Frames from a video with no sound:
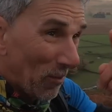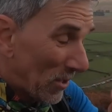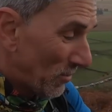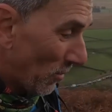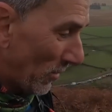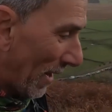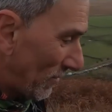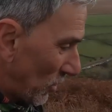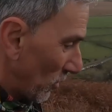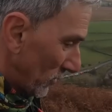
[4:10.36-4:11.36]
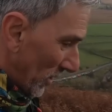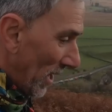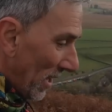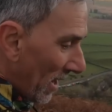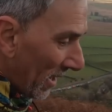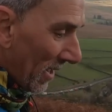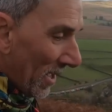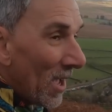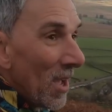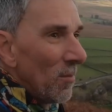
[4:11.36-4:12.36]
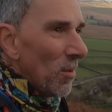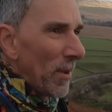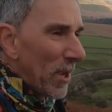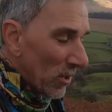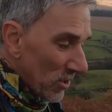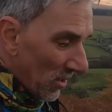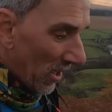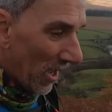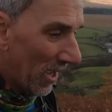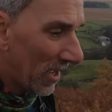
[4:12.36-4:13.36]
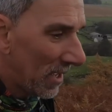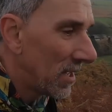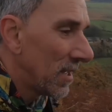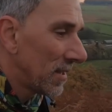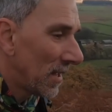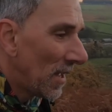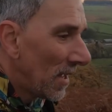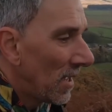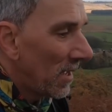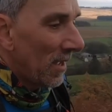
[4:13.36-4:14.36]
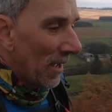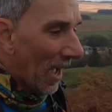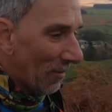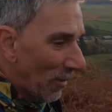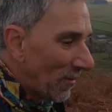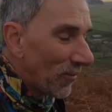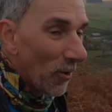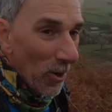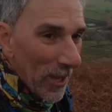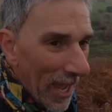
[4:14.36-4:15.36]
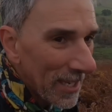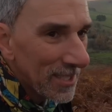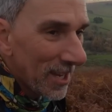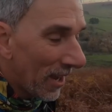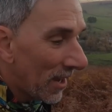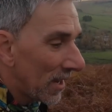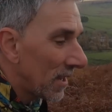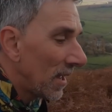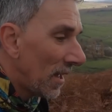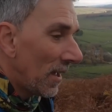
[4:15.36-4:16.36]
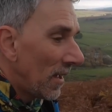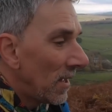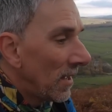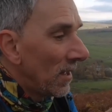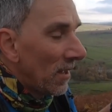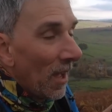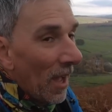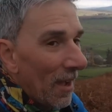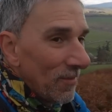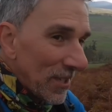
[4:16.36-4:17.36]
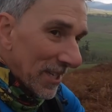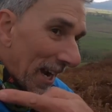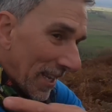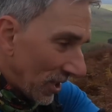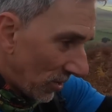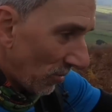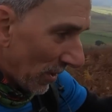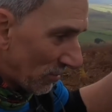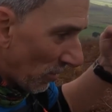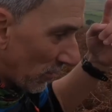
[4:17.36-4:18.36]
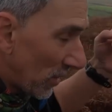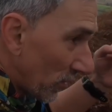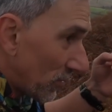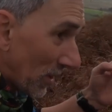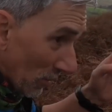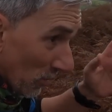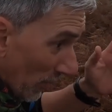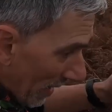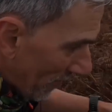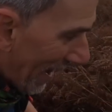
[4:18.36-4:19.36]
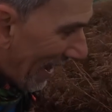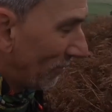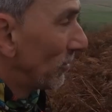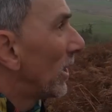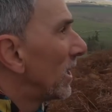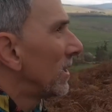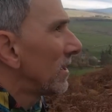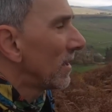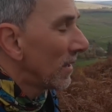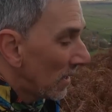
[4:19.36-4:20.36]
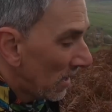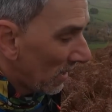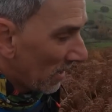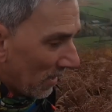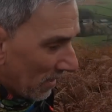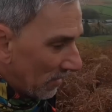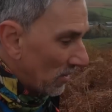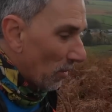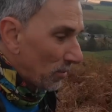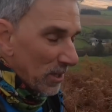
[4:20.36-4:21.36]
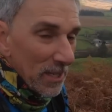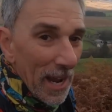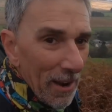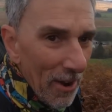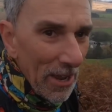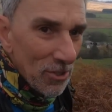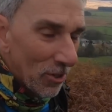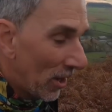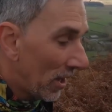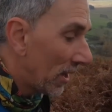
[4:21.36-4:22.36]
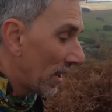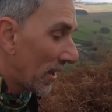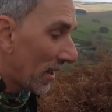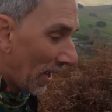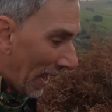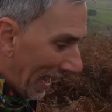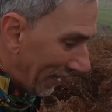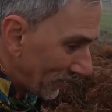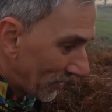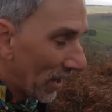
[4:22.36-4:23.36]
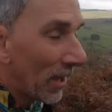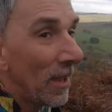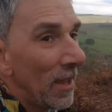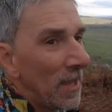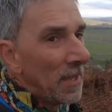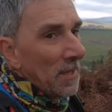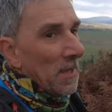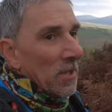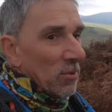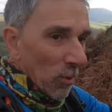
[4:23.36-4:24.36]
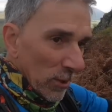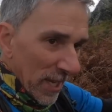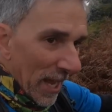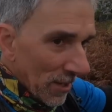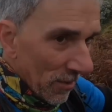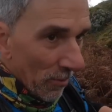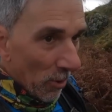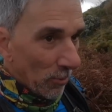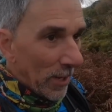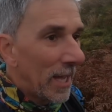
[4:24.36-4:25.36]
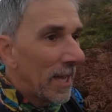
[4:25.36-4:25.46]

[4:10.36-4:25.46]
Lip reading: this route that I've chosen, but because of the high wind forecast, I've decided to do this route the other way around, in the opposite direction, and towards the end of the route